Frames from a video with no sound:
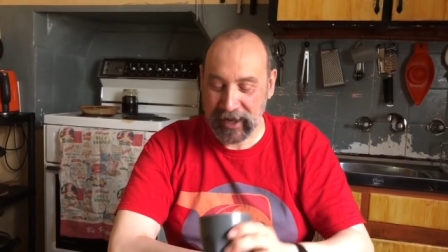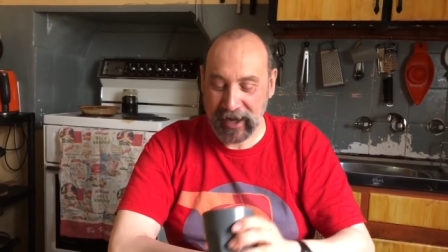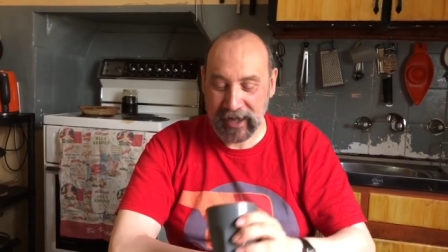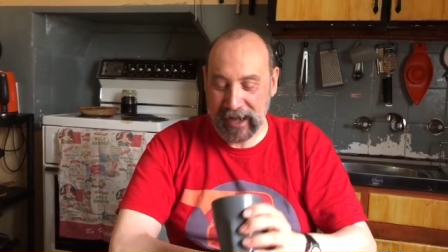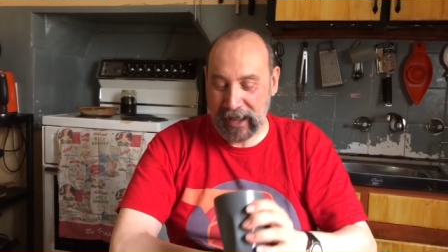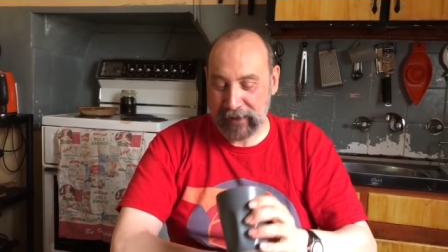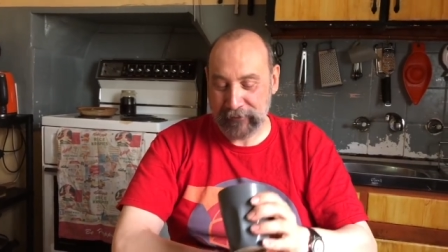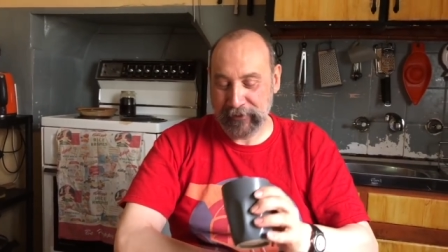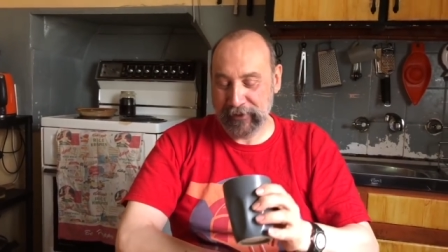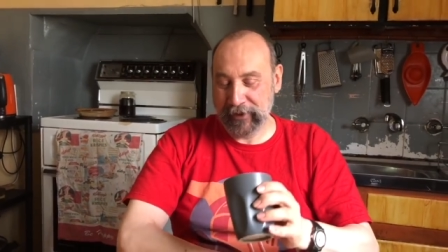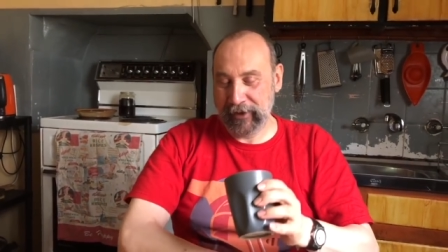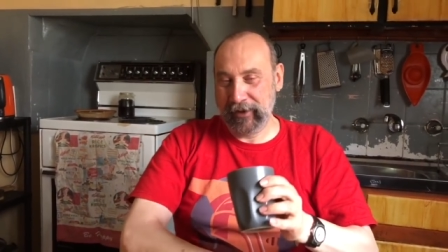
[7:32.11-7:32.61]
Yeah. I
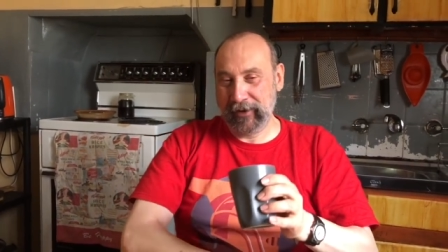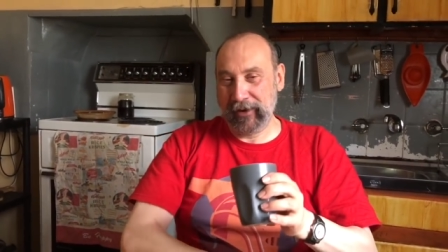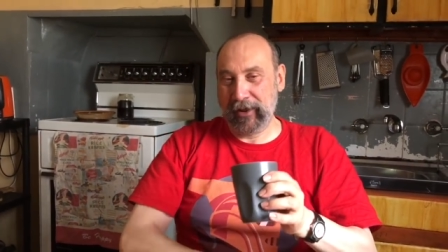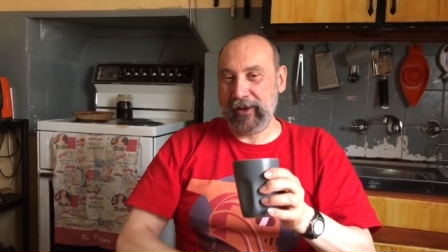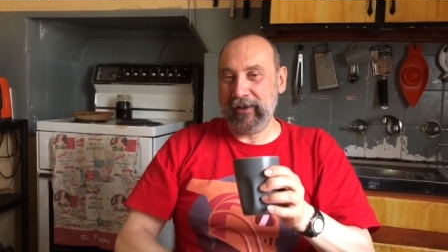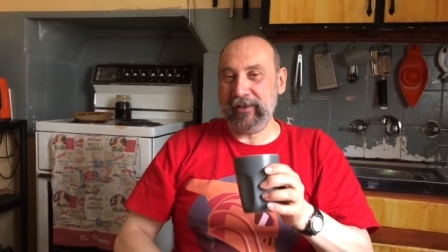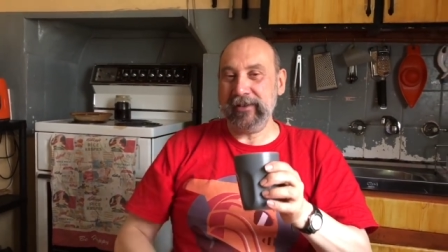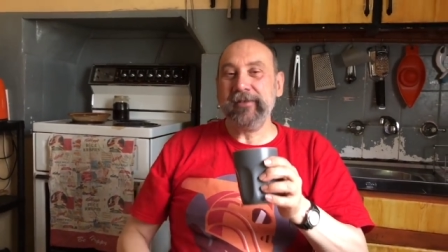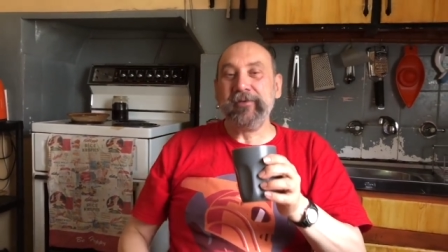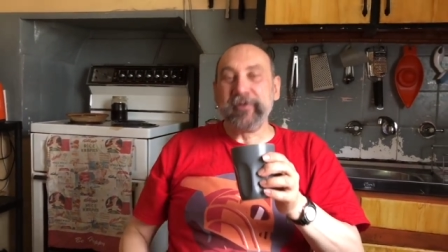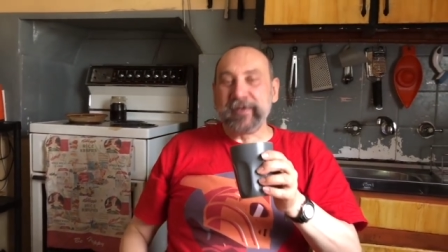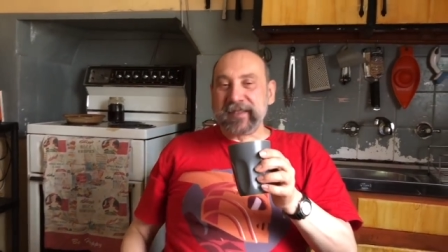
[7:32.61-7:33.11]
love her a
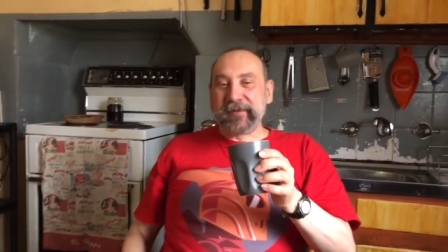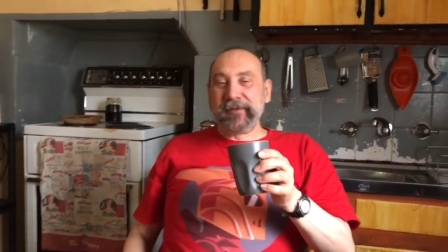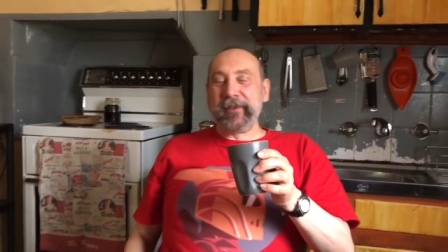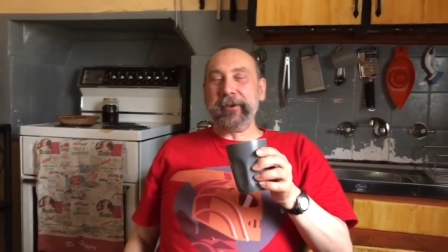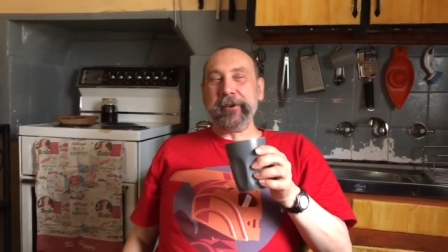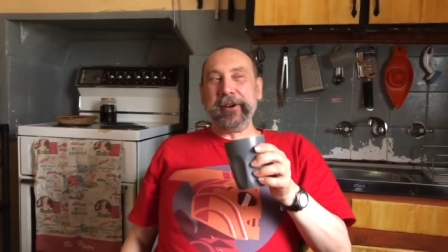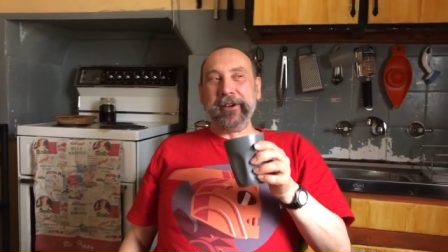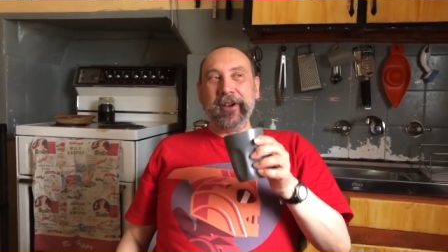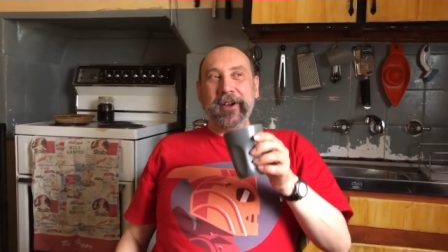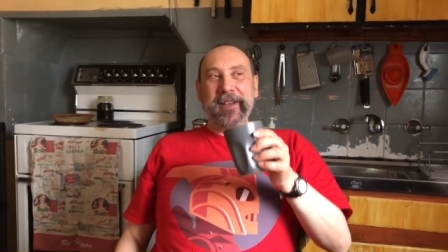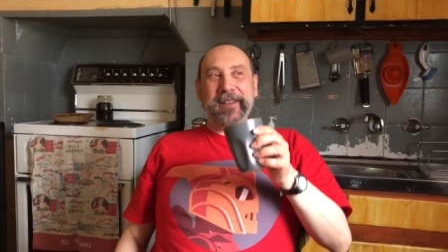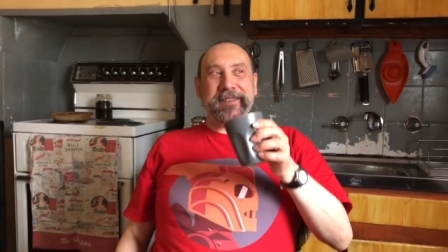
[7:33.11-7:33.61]
lot. It was
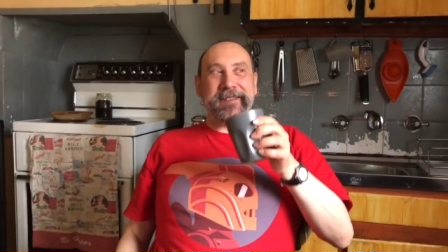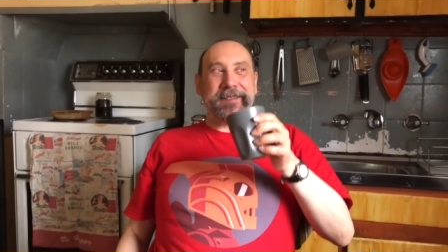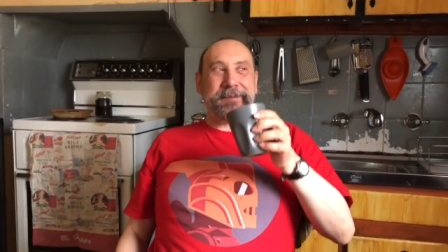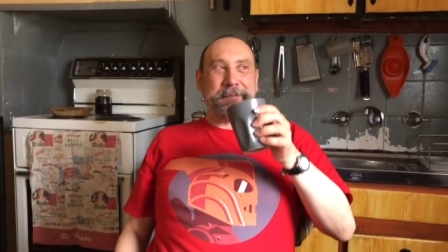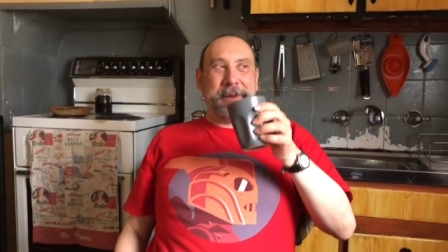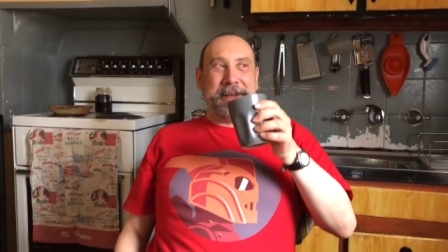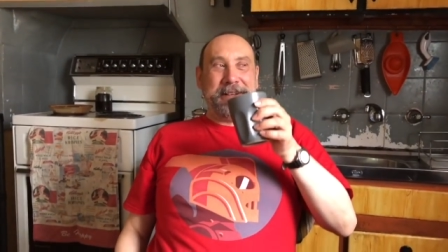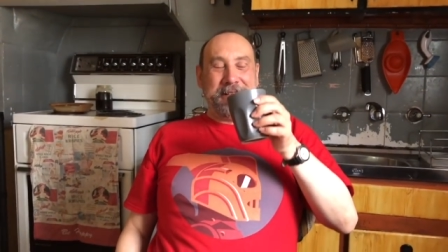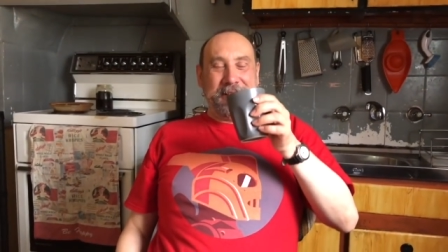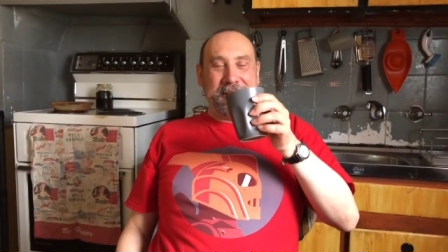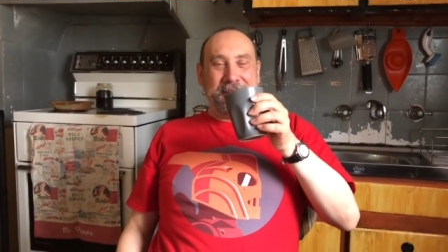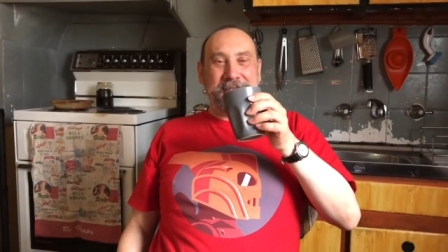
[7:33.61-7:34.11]
very nice
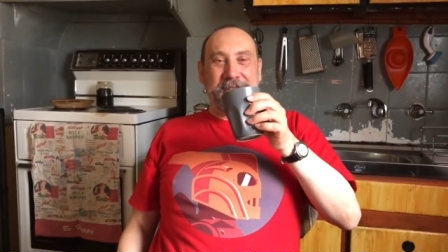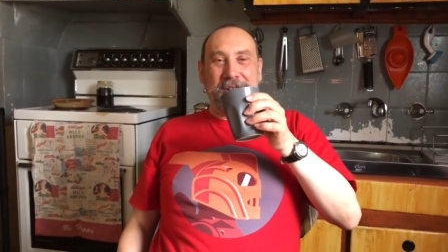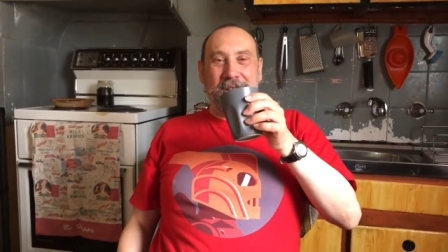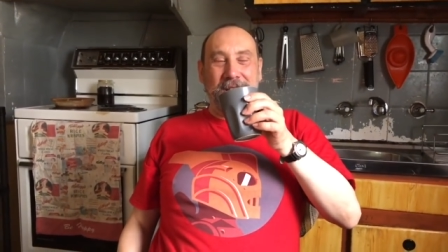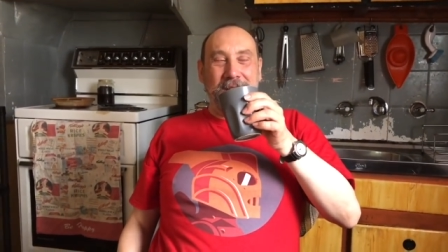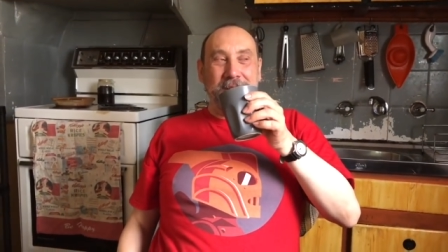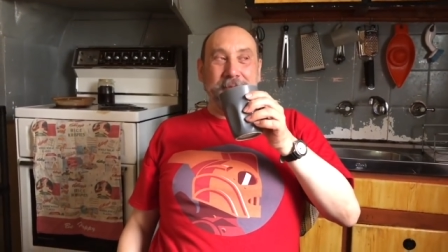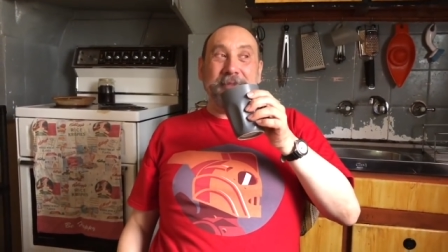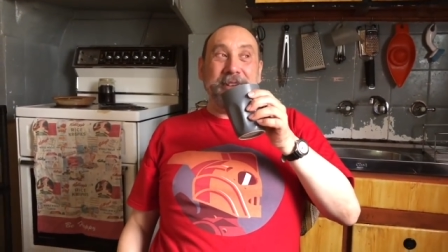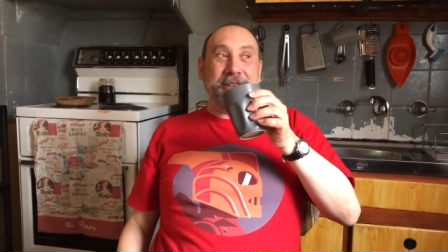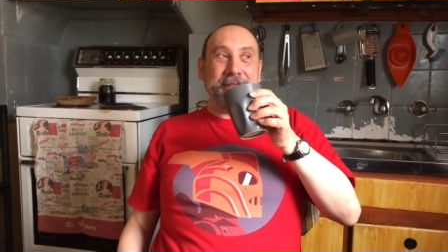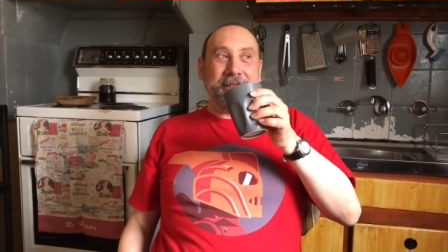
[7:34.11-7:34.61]
spending
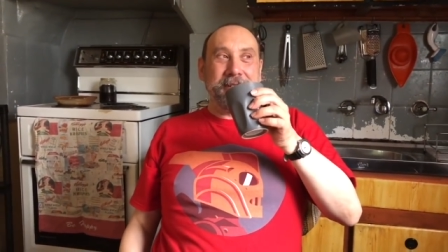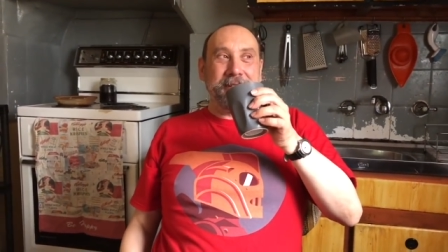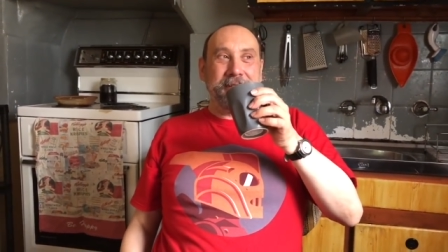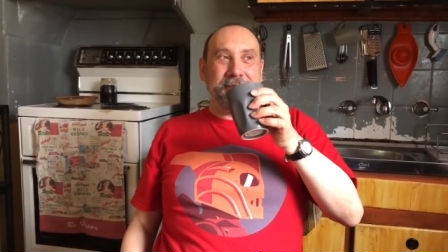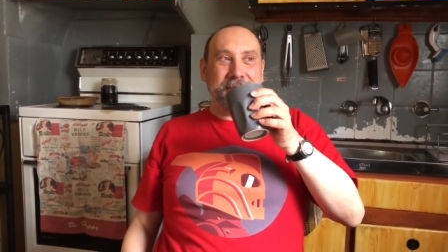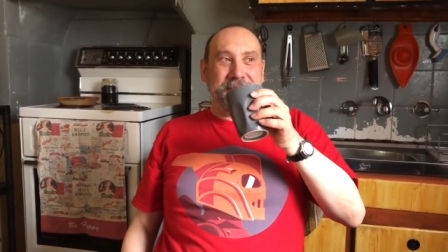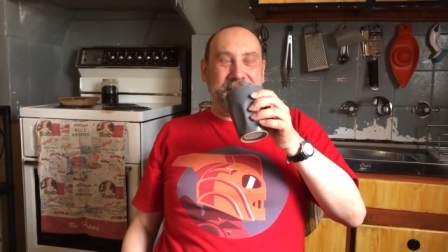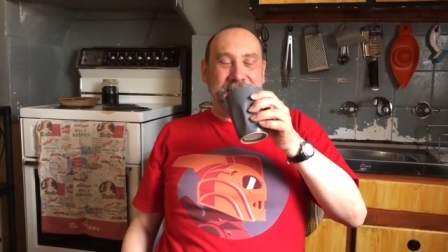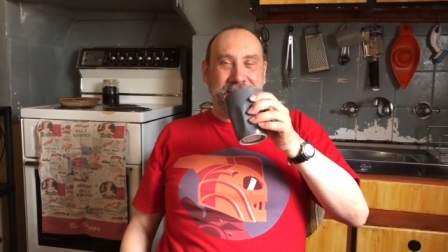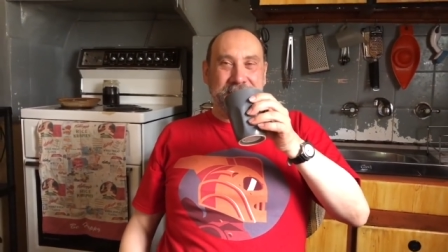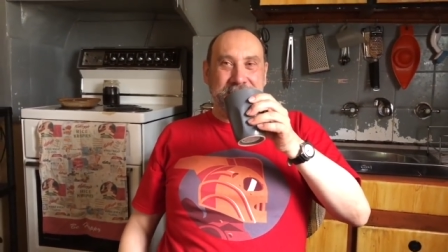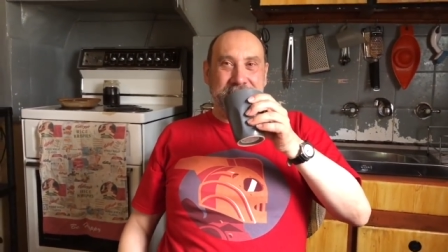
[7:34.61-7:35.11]
time with her.
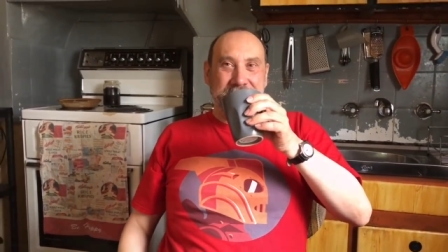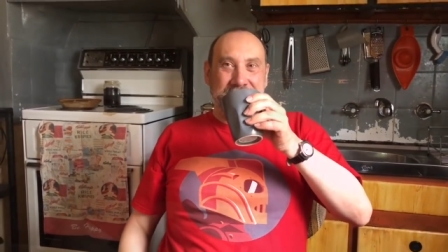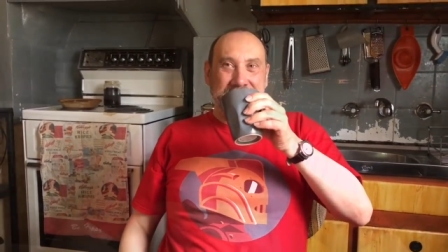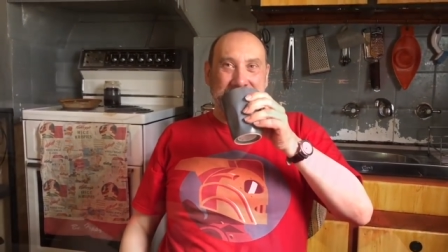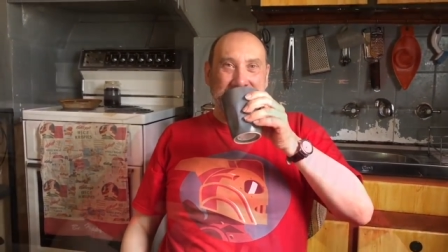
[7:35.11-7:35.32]
It was...